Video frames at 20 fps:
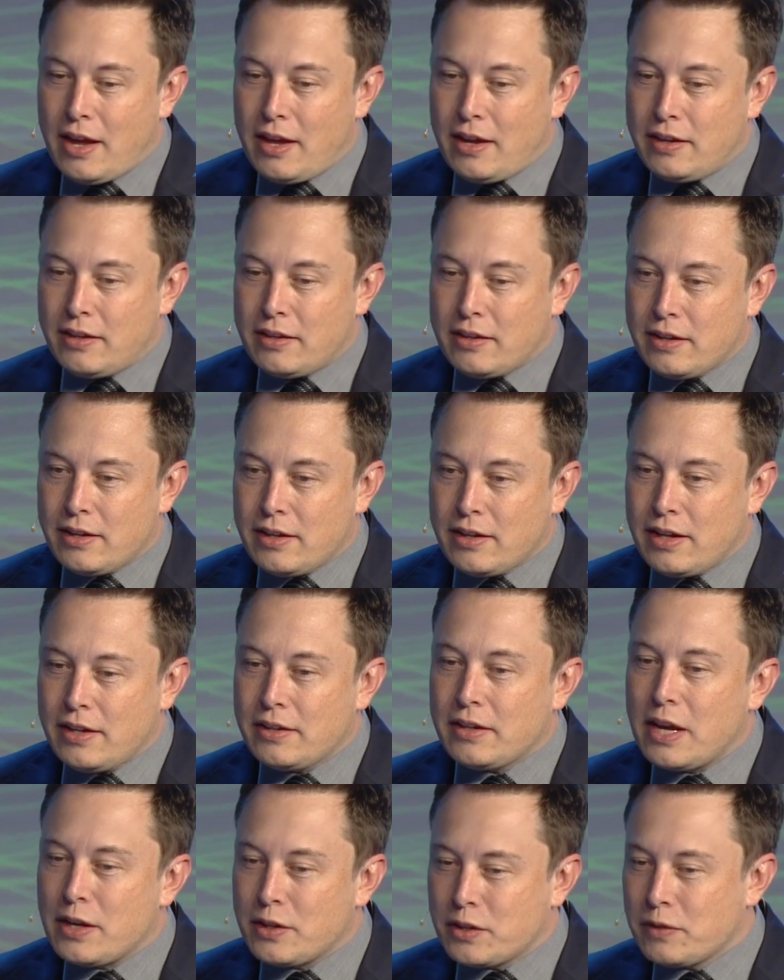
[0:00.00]

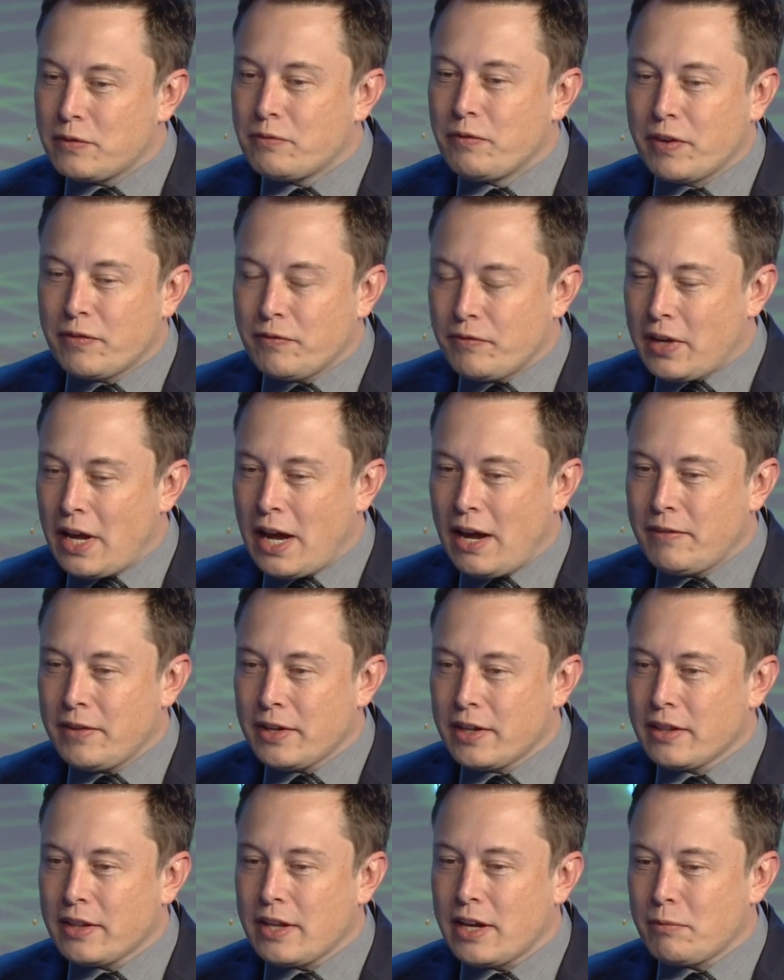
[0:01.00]
But
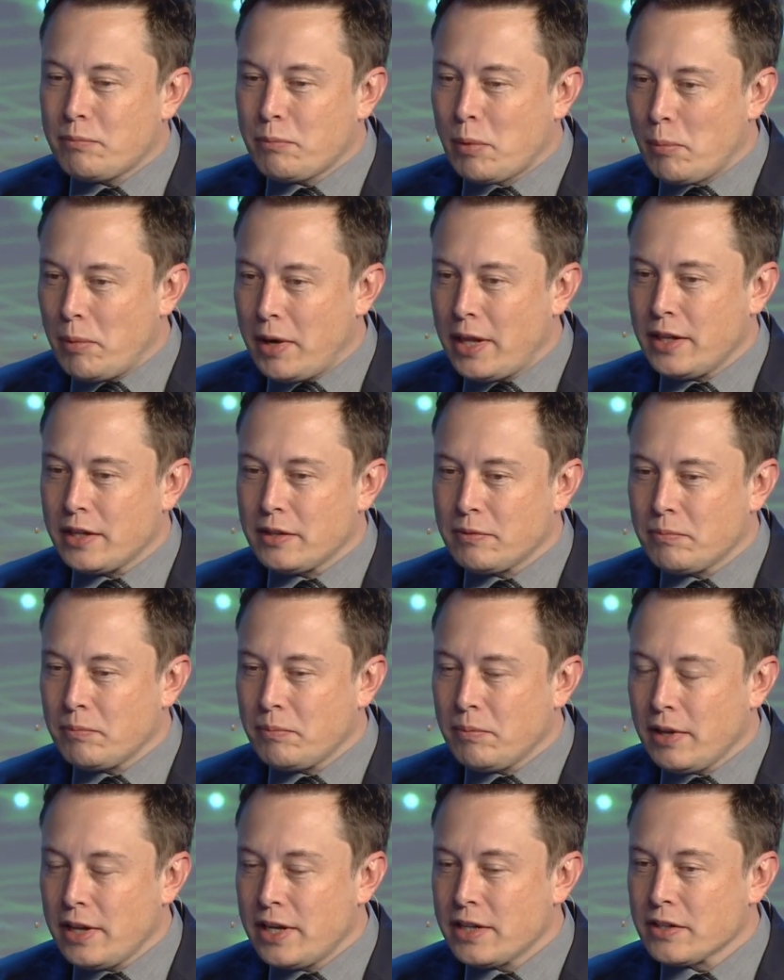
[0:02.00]
having that propellant
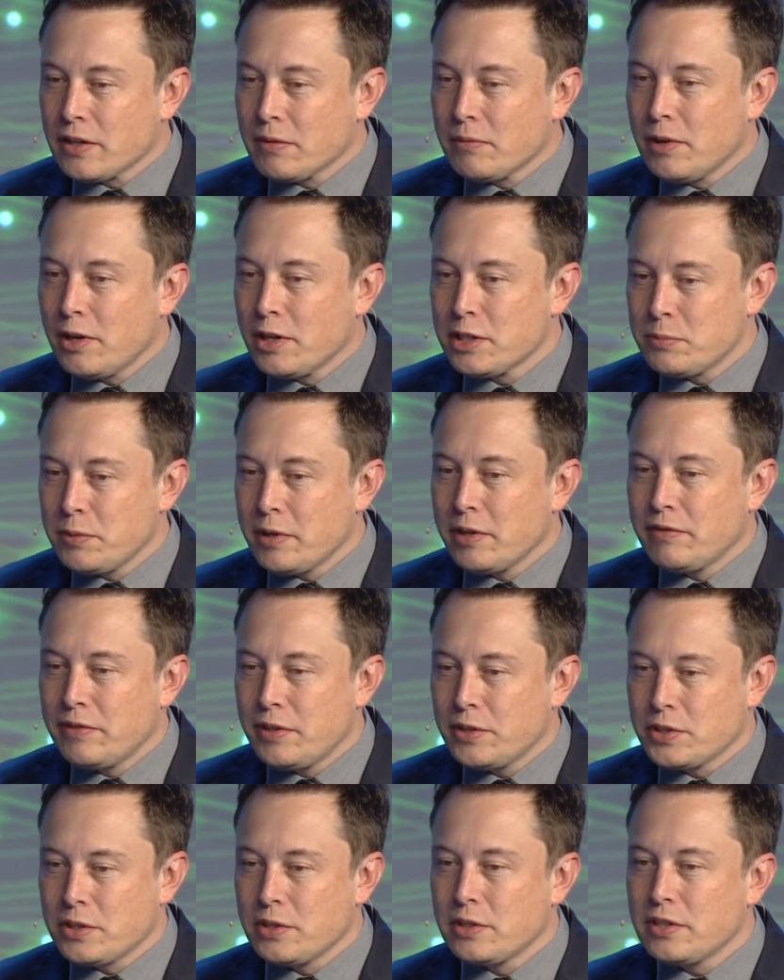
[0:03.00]
plant on Mars be
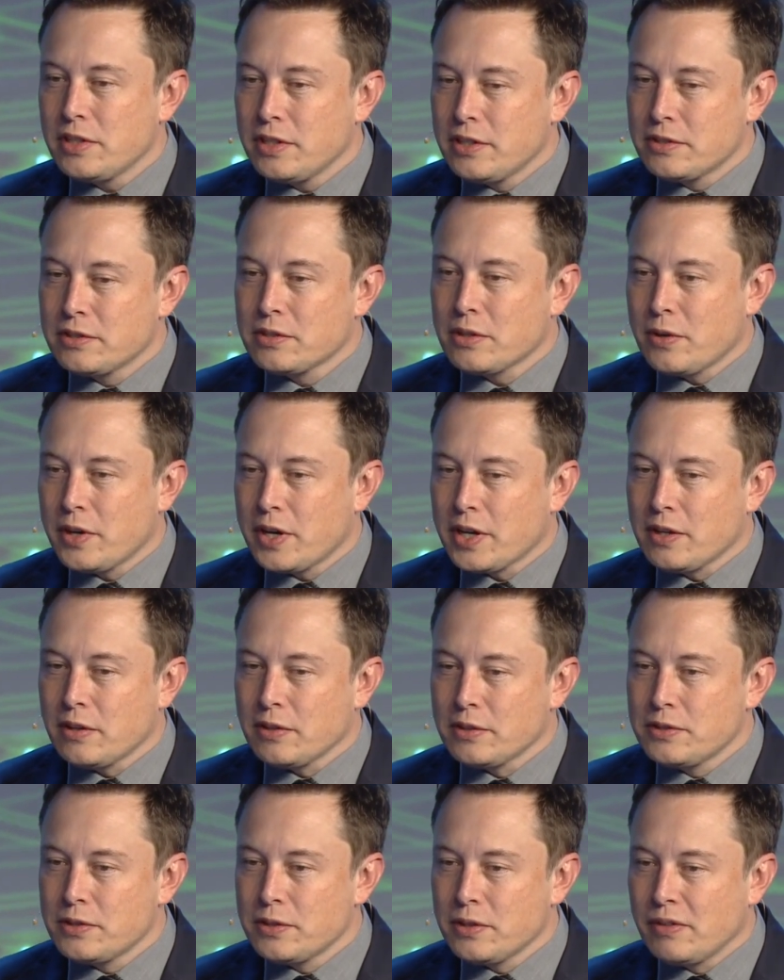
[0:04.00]
efficient is
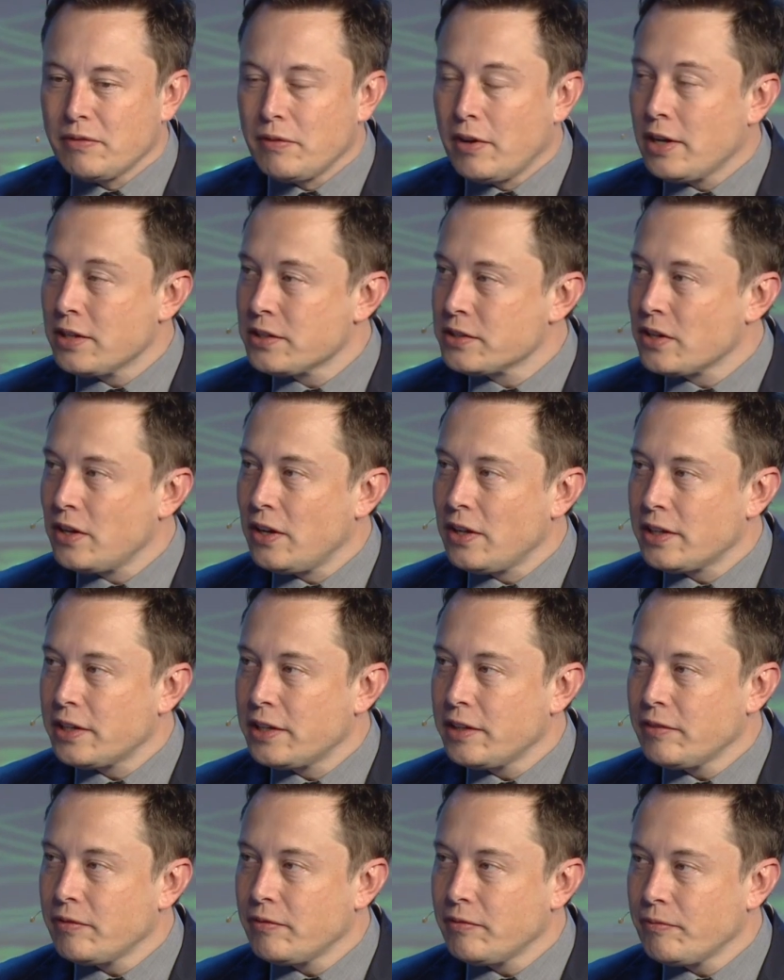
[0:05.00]
critical to a Mars
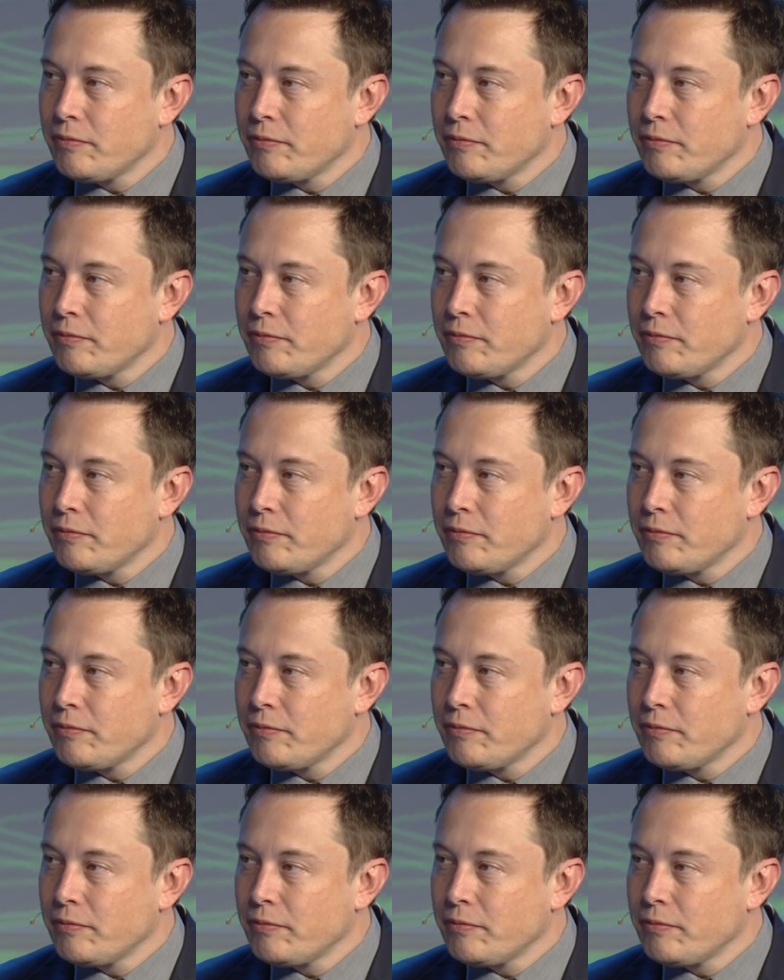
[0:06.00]
colony.